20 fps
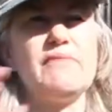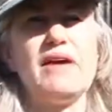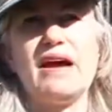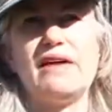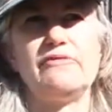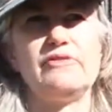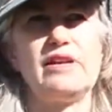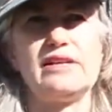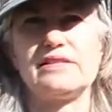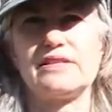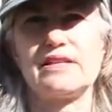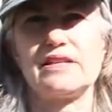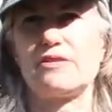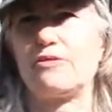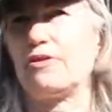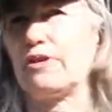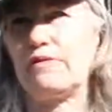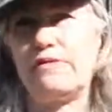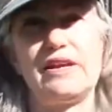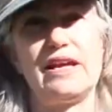have less than
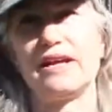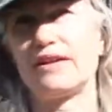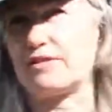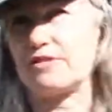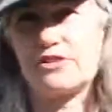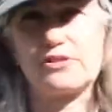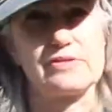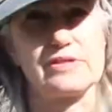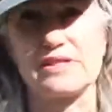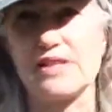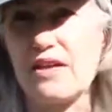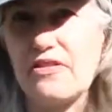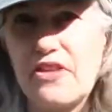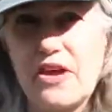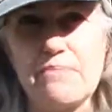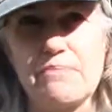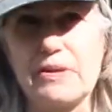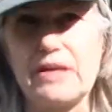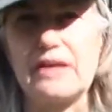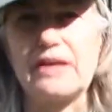1/4 of an acre, so it's not
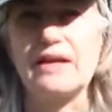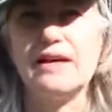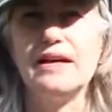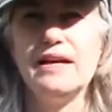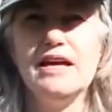that big.